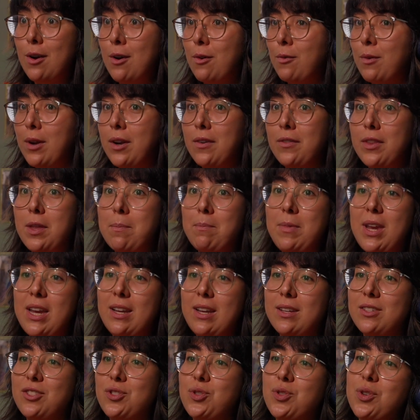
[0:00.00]
one of the
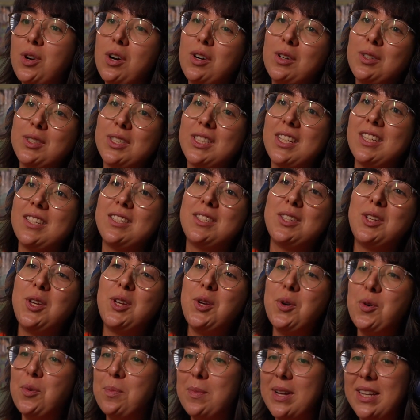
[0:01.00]
biggest struggles as
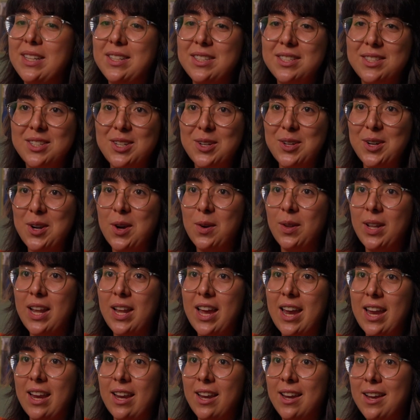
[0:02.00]
humans, you know,
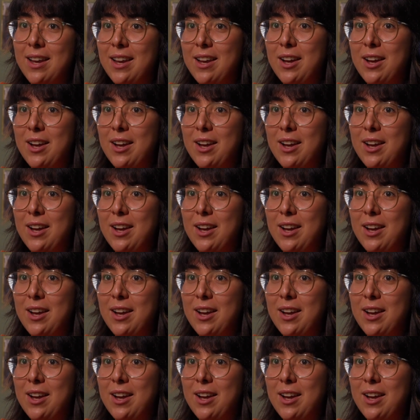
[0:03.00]
like,